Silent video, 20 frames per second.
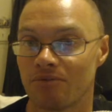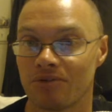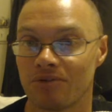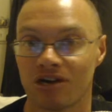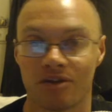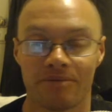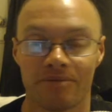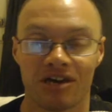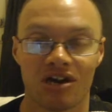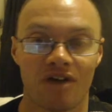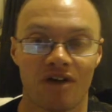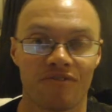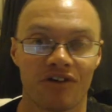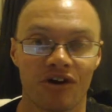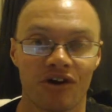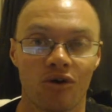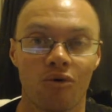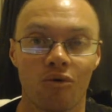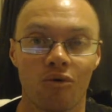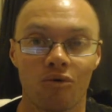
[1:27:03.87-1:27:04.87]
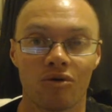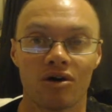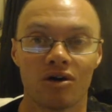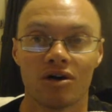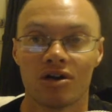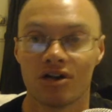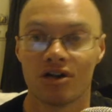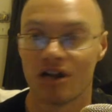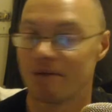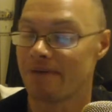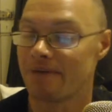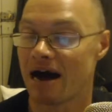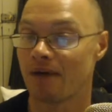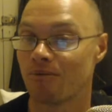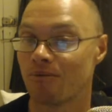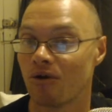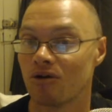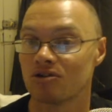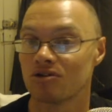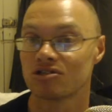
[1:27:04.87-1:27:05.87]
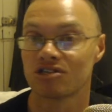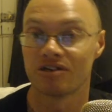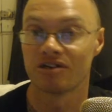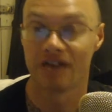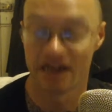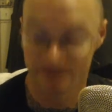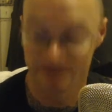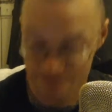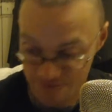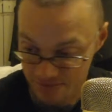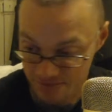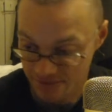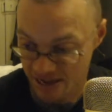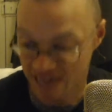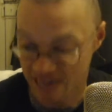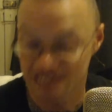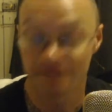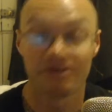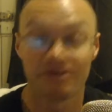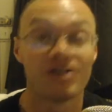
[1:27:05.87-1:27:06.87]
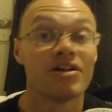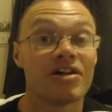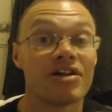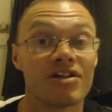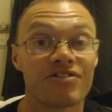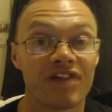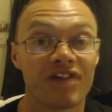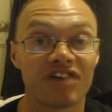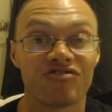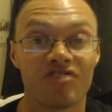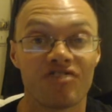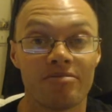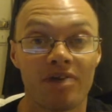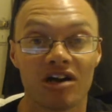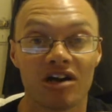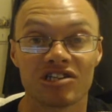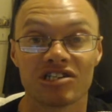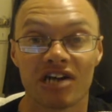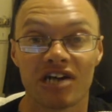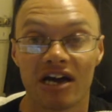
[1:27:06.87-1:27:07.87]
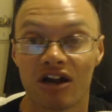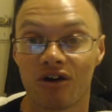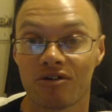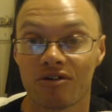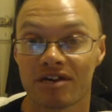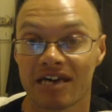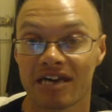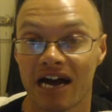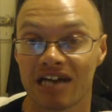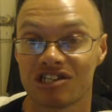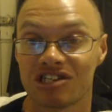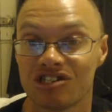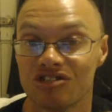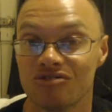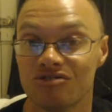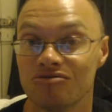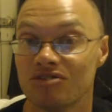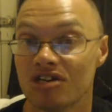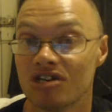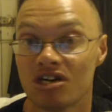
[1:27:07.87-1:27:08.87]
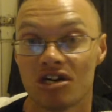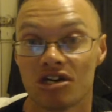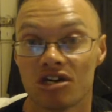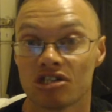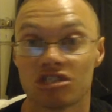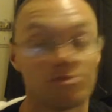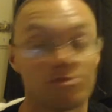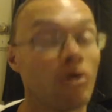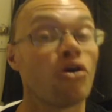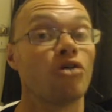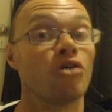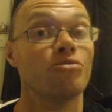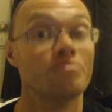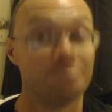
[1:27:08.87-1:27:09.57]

We're going to be covering it all no matter what. So yeah, as ever, thanks very much and I'll catch you tomorrow.